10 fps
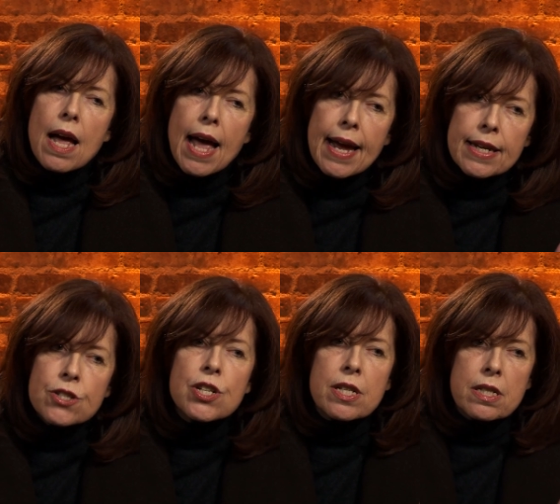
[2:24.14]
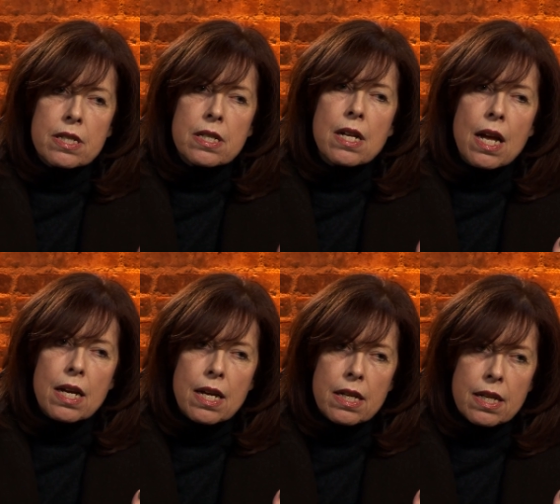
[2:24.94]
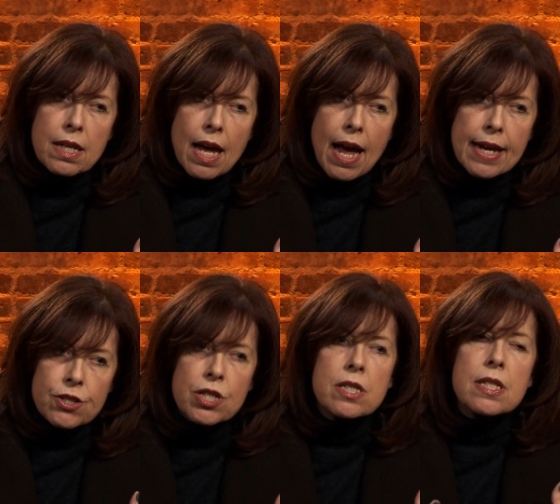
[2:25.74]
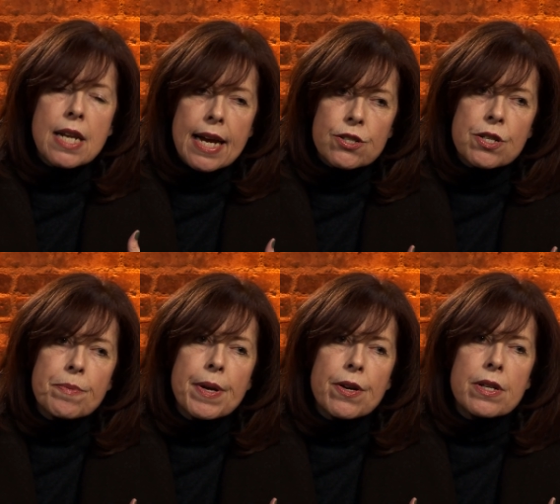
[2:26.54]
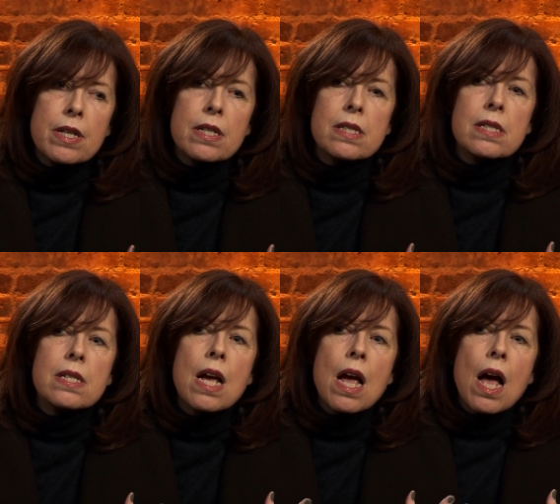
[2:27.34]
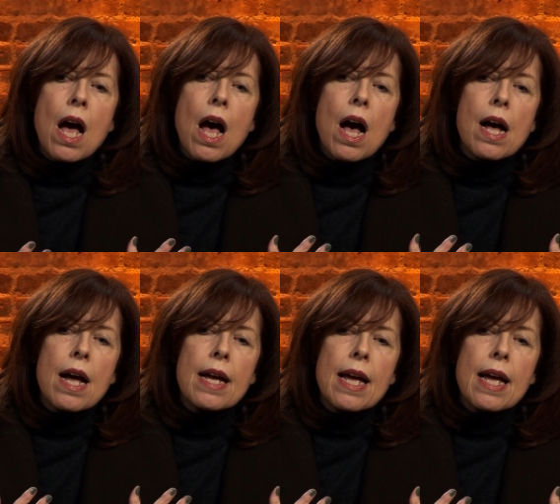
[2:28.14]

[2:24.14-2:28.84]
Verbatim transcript: Asian, Asians and Asian Americans, uh,